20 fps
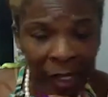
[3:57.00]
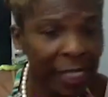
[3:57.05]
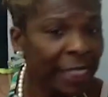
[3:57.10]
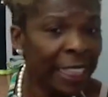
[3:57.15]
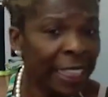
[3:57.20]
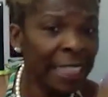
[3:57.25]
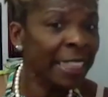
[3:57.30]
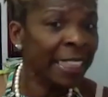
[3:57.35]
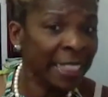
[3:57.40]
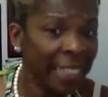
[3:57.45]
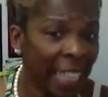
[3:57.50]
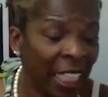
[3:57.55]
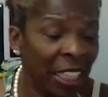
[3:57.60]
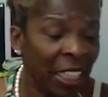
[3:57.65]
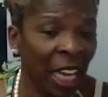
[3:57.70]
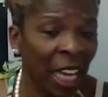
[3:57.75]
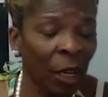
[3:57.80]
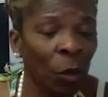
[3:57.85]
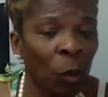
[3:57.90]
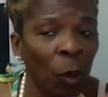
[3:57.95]
Didn't stay
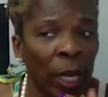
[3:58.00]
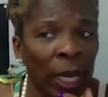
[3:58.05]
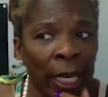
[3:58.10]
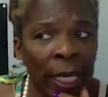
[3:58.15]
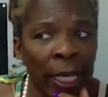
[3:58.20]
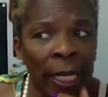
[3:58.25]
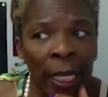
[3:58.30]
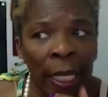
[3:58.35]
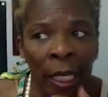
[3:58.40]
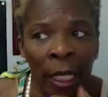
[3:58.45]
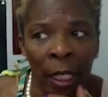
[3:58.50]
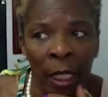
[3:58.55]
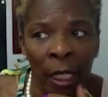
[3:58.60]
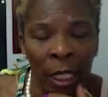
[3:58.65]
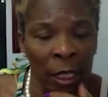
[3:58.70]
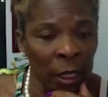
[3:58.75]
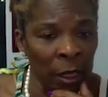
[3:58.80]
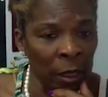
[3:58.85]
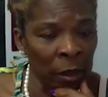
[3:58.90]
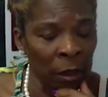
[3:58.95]
that way.
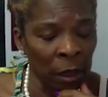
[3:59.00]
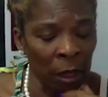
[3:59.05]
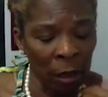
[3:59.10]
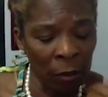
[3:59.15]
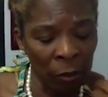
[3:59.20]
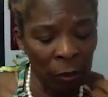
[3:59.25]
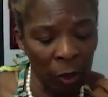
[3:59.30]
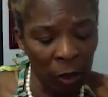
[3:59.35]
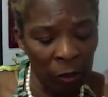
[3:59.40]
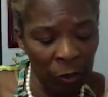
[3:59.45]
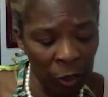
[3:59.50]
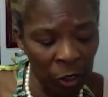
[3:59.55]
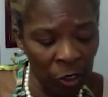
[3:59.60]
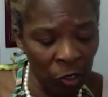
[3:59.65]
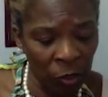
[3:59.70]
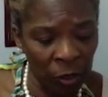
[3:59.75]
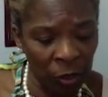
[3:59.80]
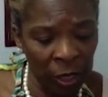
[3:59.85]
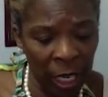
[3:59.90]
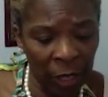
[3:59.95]
And then
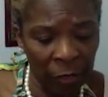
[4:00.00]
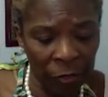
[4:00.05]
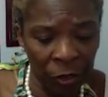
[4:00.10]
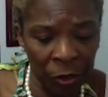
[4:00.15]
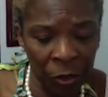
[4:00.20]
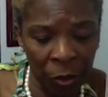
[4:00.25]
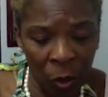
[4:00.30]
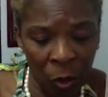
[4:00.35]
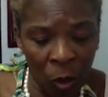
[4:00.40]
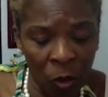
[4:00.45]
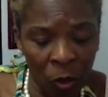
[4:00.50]
eventually, after